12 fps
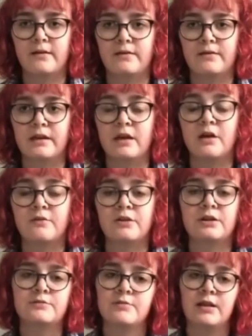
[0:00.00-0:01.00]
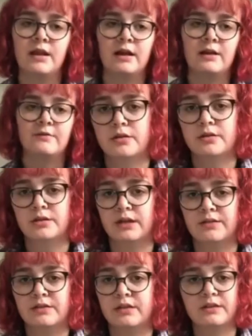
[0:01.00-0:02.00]
they are friends for life.
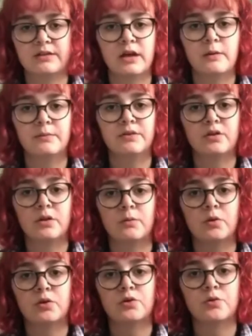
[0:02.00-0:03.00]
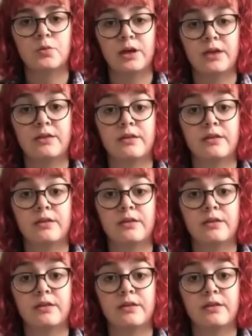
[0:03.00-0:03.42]
Dancing has helped me so much with